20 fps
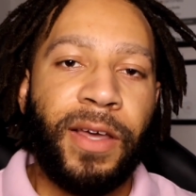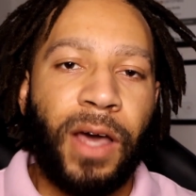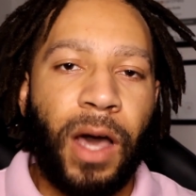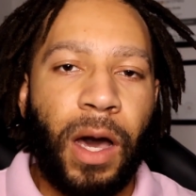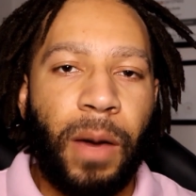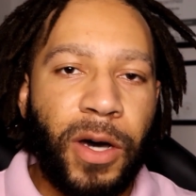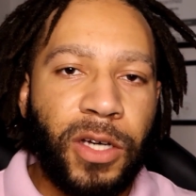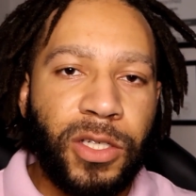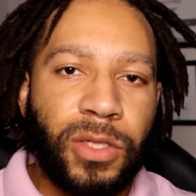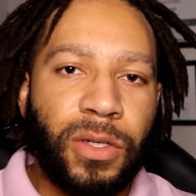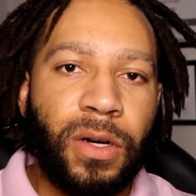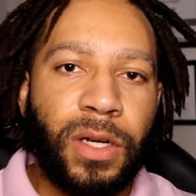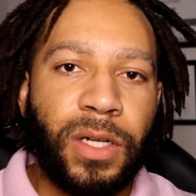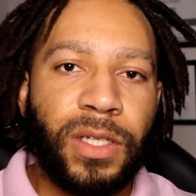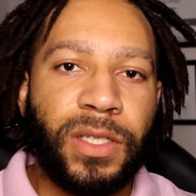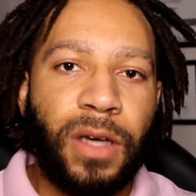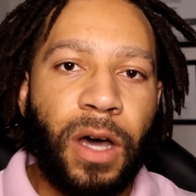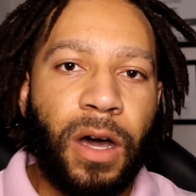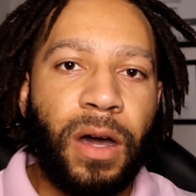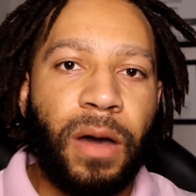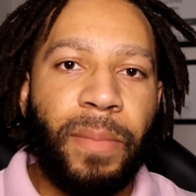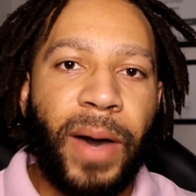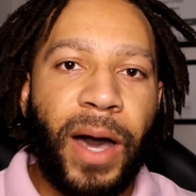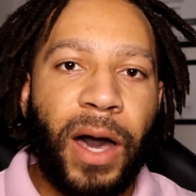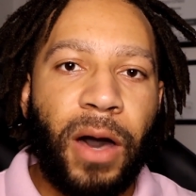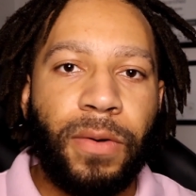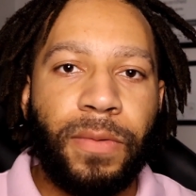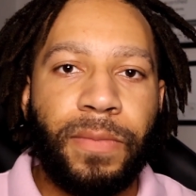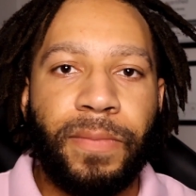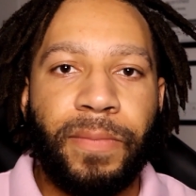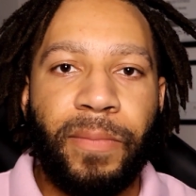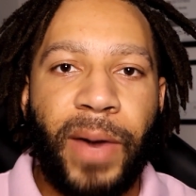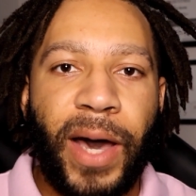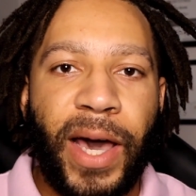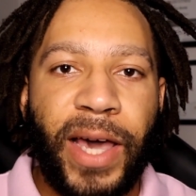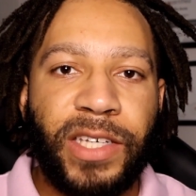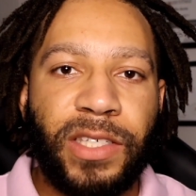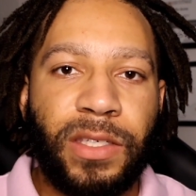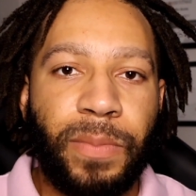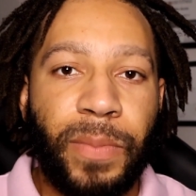I'm also going to talk about
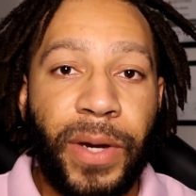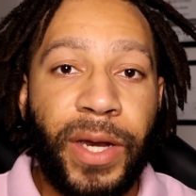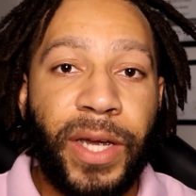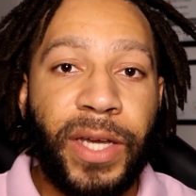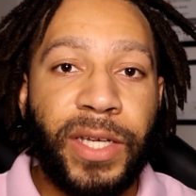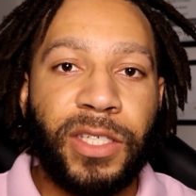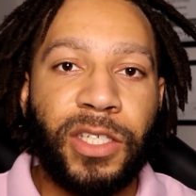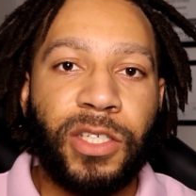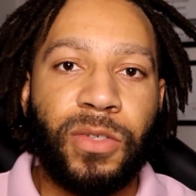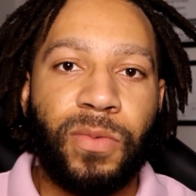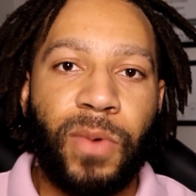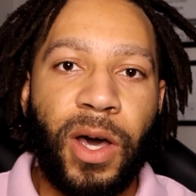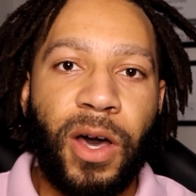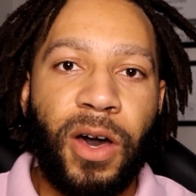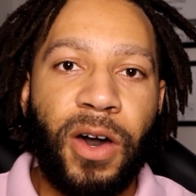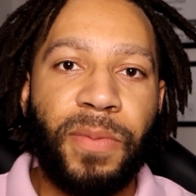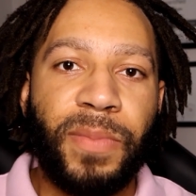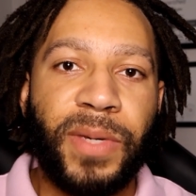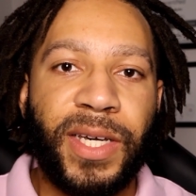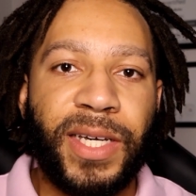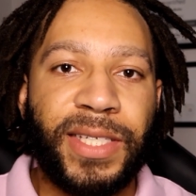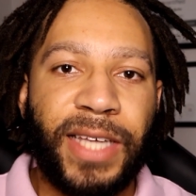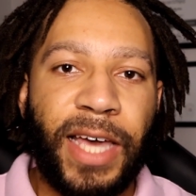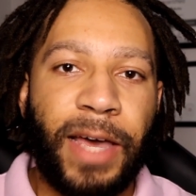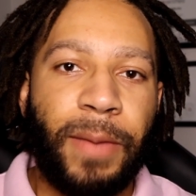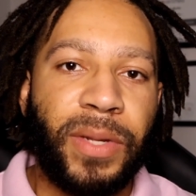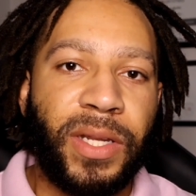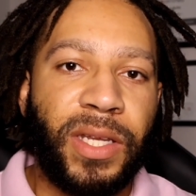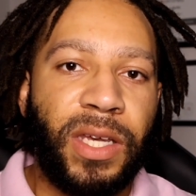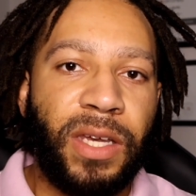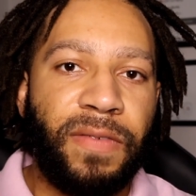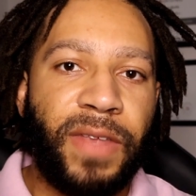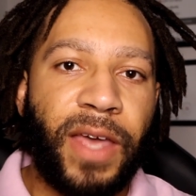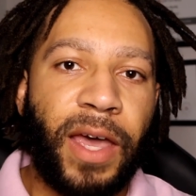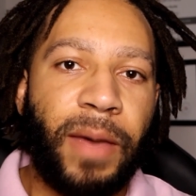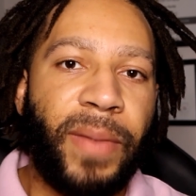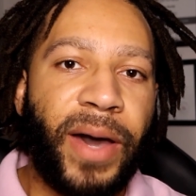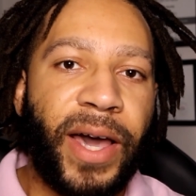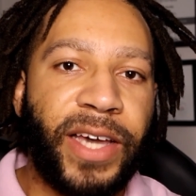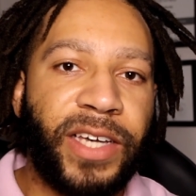my experience as well, because I believe
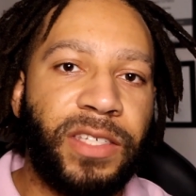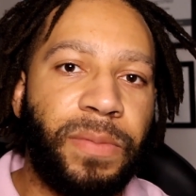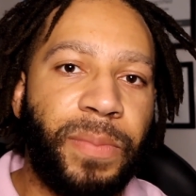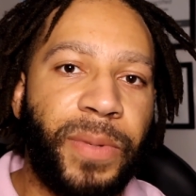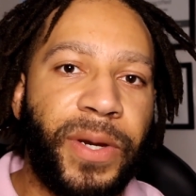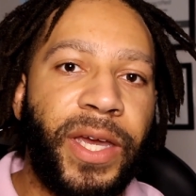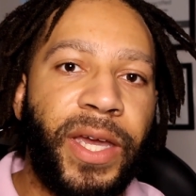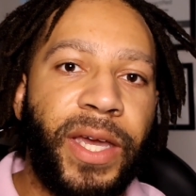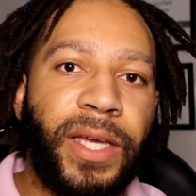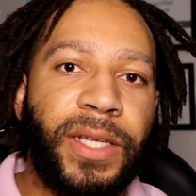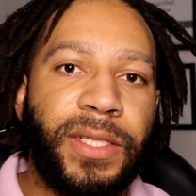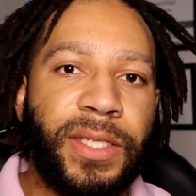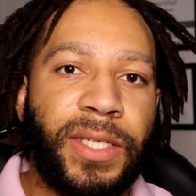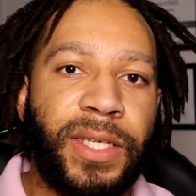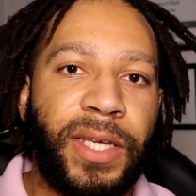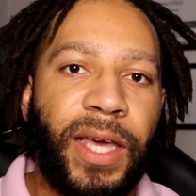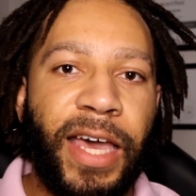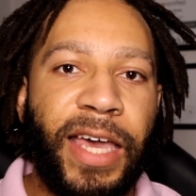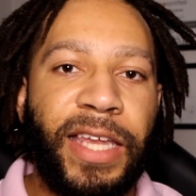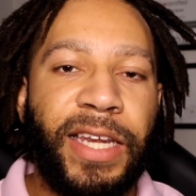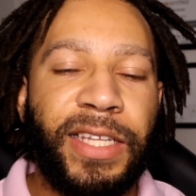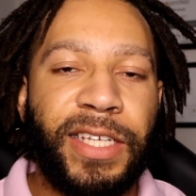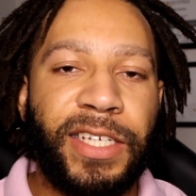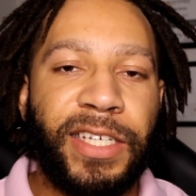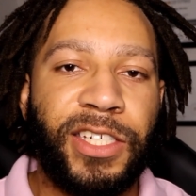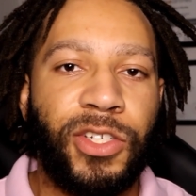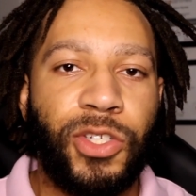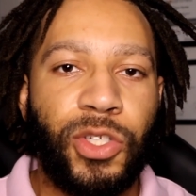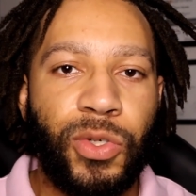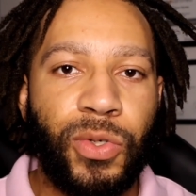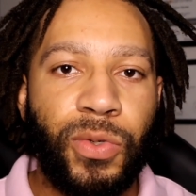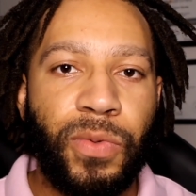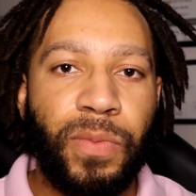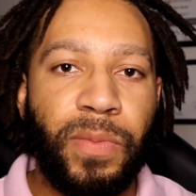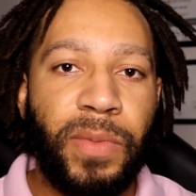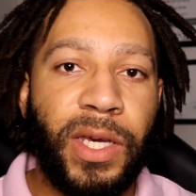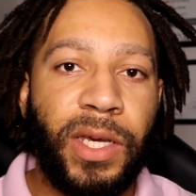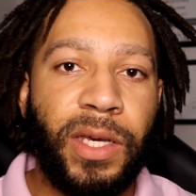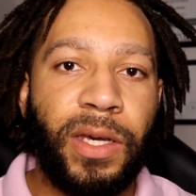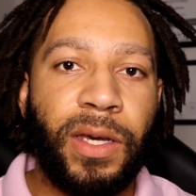that my experience, in addition to
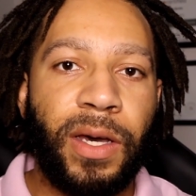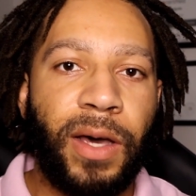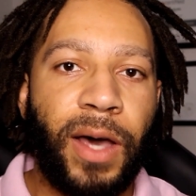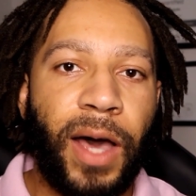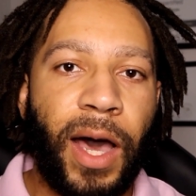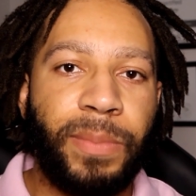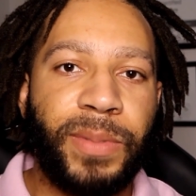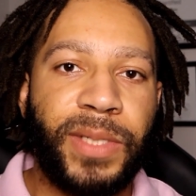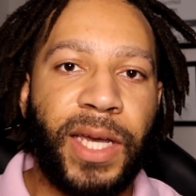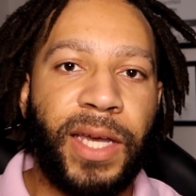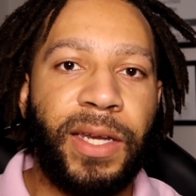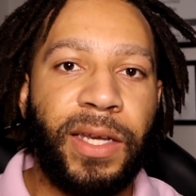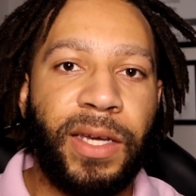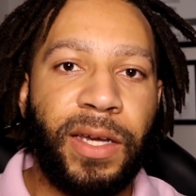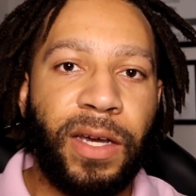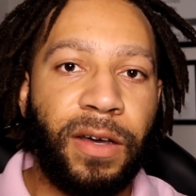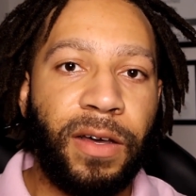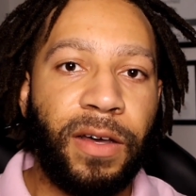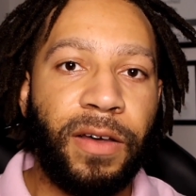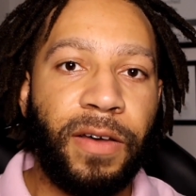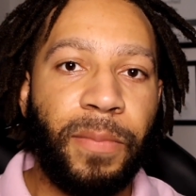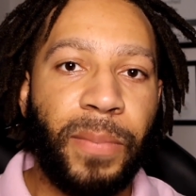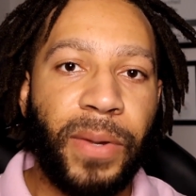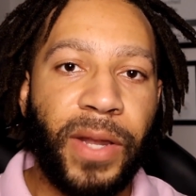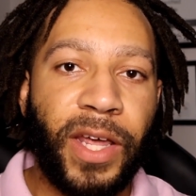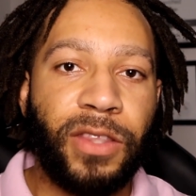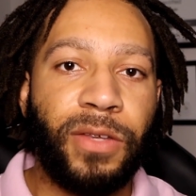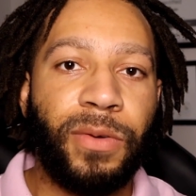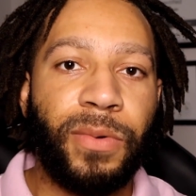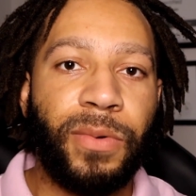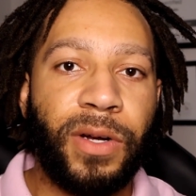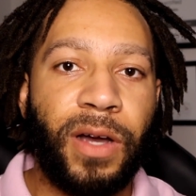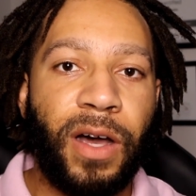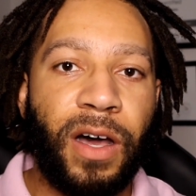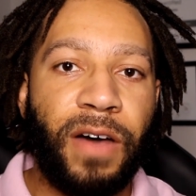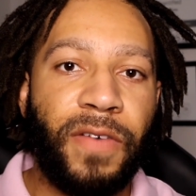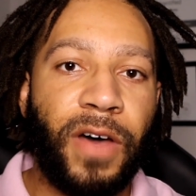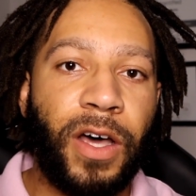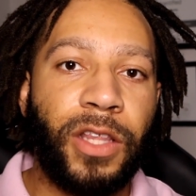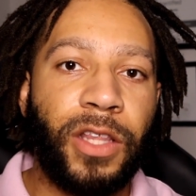me obtaining a plethora
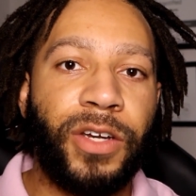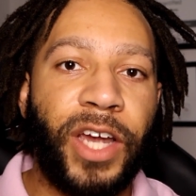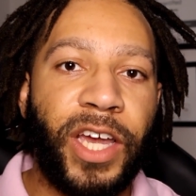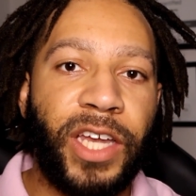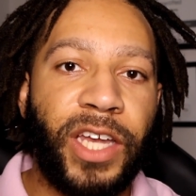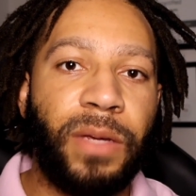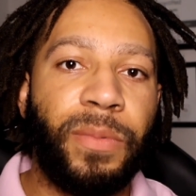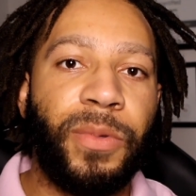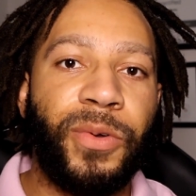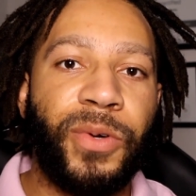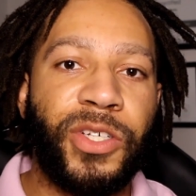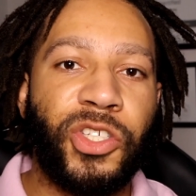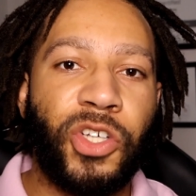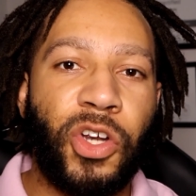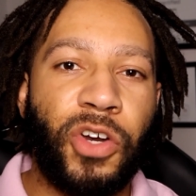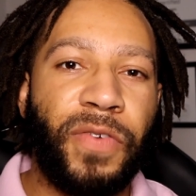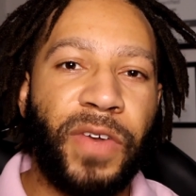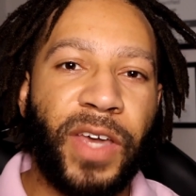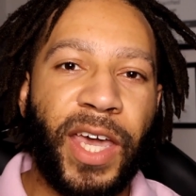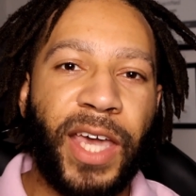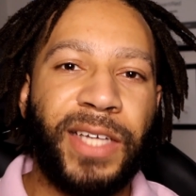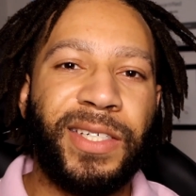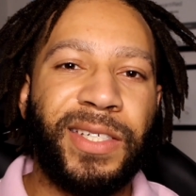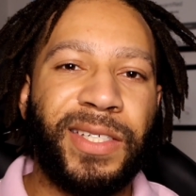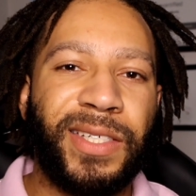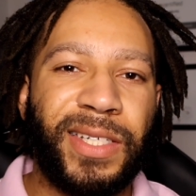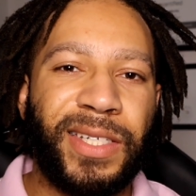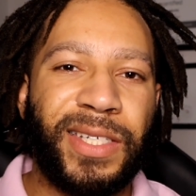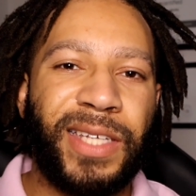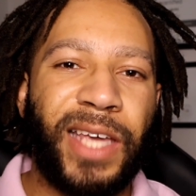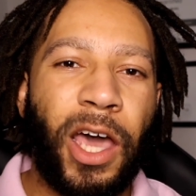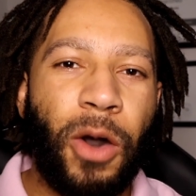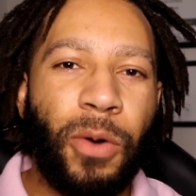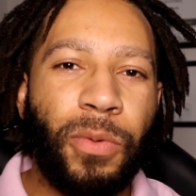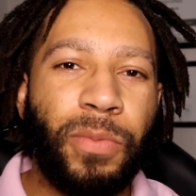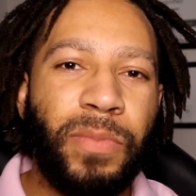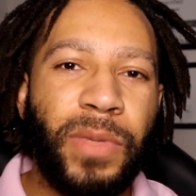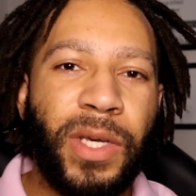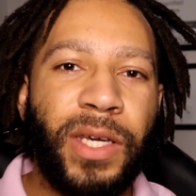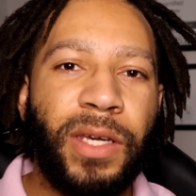of other AWS certifications, has
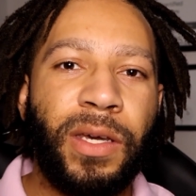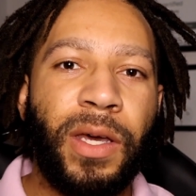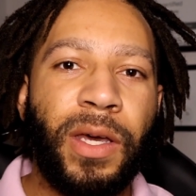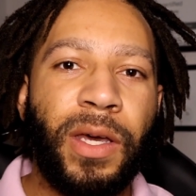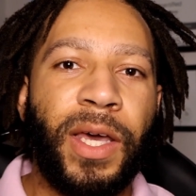helped me